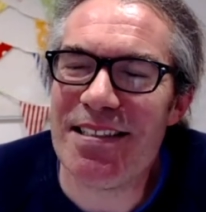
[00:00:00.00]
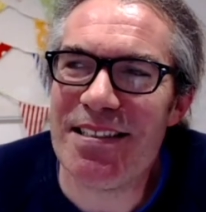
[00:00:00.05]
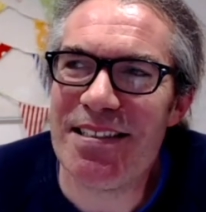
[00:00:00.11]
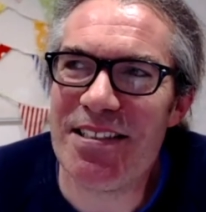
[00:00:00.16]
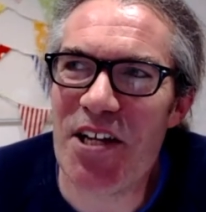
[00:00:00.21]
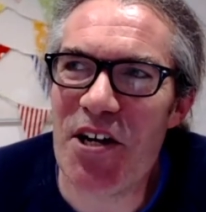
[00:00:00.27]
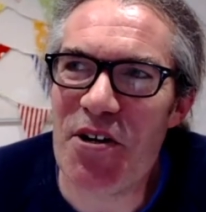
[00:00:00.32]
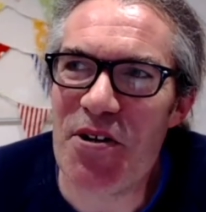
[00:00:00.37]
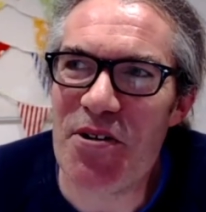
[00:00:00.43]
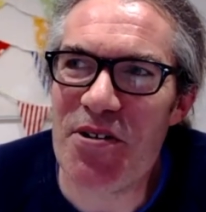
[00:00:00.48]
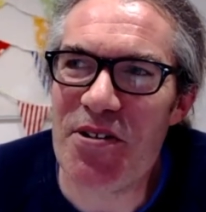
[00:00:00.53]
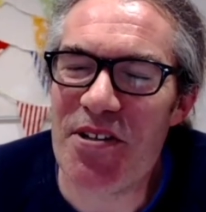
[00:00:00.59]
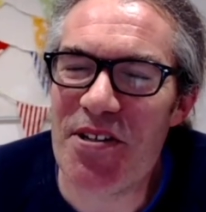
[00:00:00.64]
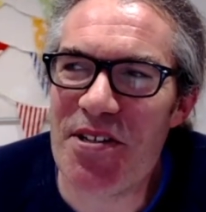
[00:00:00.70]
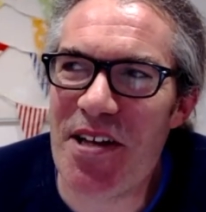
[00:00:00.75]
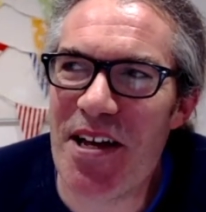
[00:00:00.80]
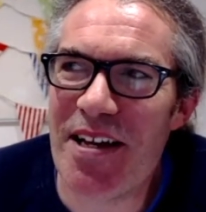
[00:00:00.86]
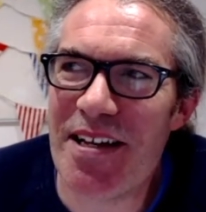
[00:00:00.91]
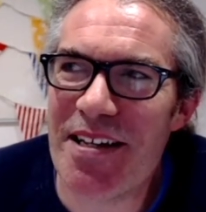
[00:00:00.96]
So
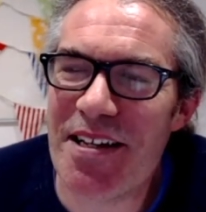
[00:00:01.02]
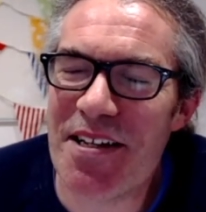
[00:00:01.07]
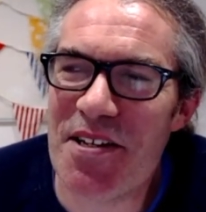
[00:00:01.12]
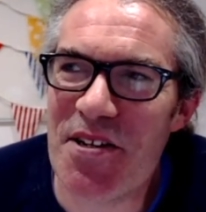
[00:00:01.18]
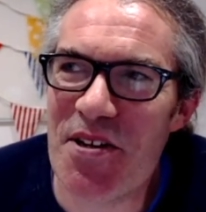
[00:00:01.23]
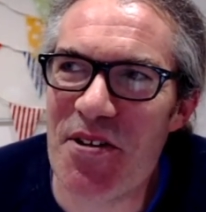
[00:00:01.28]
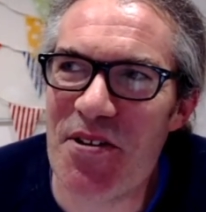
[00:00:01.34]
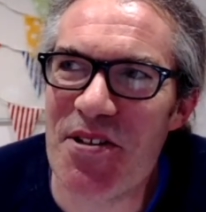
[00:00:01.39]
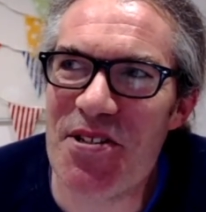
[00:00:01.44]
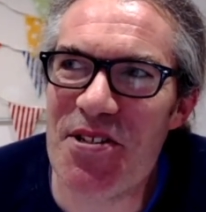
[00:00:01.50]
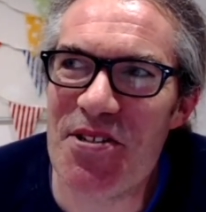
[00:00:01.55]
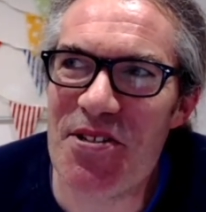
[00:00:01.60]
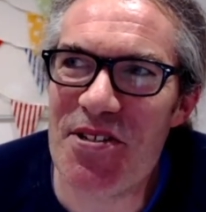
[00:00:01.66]
I don't know, this